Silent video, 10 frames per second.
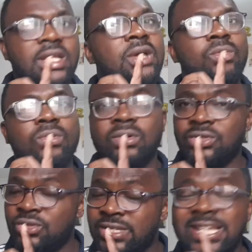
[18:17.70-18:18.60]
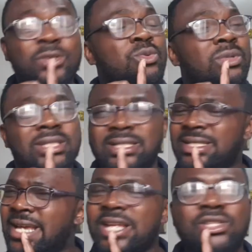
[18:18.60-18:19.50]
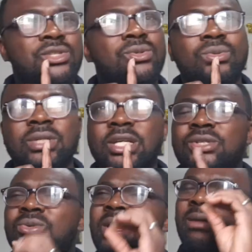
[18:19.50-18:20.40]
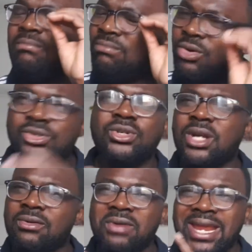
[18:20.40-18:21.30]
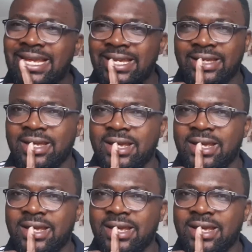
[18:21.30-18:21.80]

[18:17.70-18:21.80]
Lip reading: It will get you into emotional wreck.